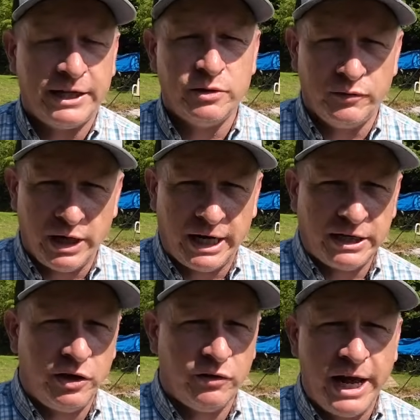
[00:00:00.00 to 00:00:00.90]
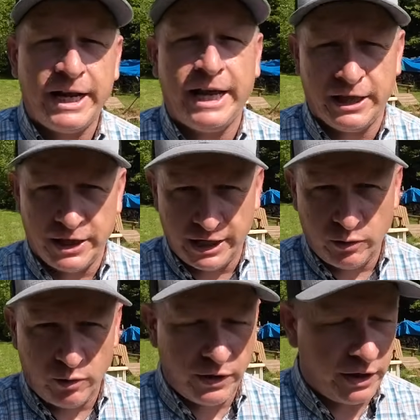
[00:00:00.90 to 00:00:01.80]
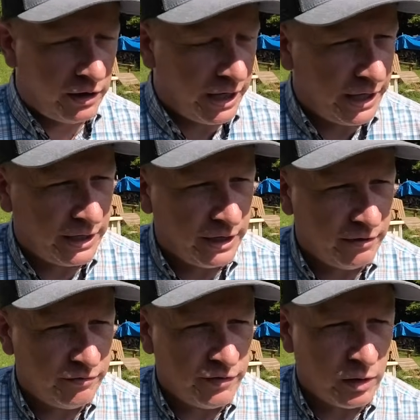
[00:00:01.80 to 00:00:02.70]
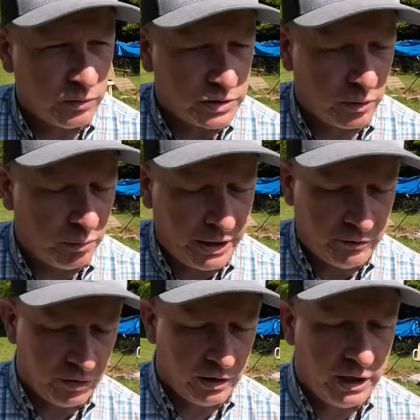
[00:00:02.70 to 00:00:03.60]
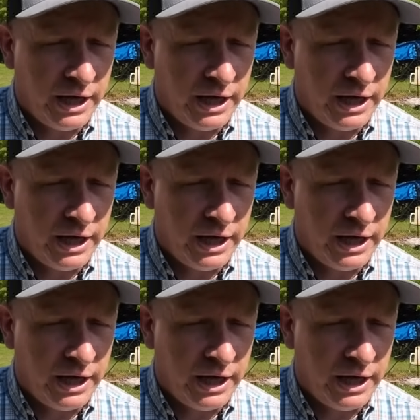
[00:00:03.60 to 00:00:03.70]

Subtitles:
so if you'd like to hear that kind of thing, go over there and follow us on Patreon.